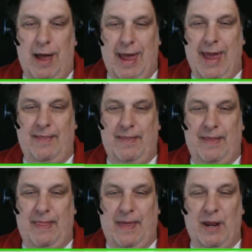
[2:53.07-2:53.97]
and
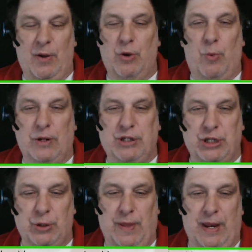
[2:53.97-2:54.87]
they don't know what to
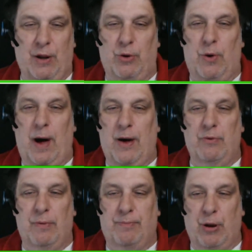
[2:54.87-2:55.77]
do. They don't know how
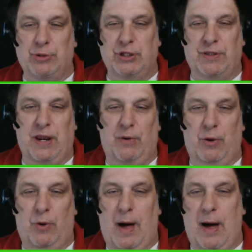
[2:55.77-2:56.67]
to approach it. They don't
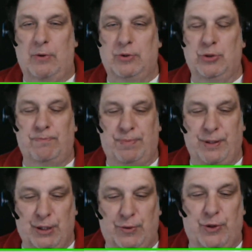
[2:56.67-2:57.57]
know how to
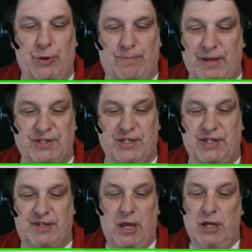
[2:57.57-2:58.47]
build their
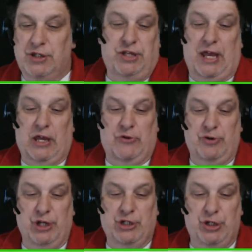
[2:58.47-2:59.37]
business. Just like a
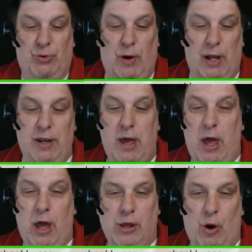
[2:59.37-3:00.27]
traditional one,
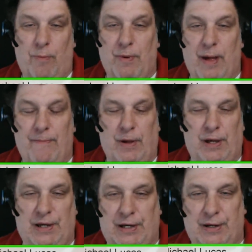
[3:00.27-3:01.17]
you open up
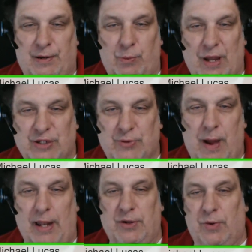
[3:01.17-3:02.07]
a
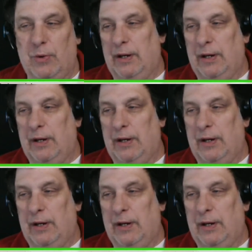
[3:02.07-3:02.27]
restaurant or